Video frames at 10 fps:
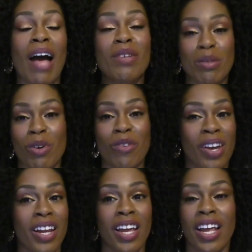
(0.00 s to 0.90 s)
I was
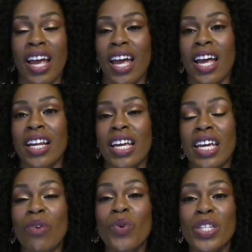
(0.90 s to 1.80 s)
motivated, and
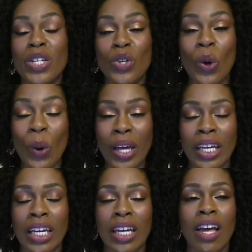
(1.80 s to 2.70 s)
it was
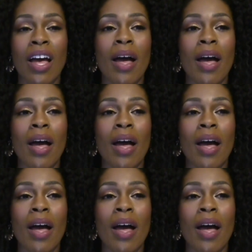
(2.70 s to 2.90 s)
annoying